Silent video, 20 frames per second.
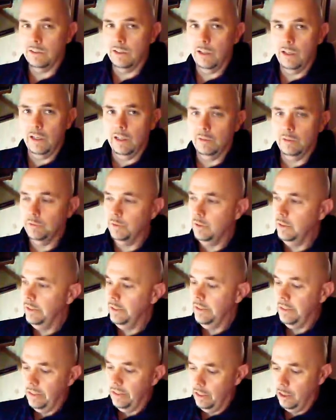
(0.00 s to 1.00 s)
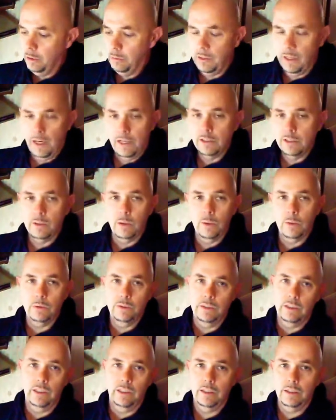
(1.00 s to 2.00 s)
it off, it'll be ice
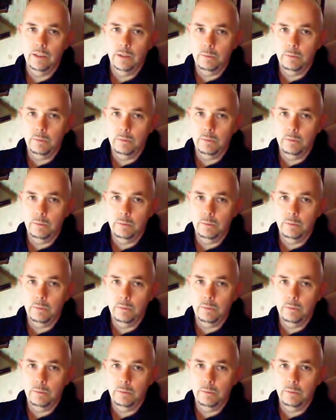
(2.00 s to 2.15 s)
cold in here.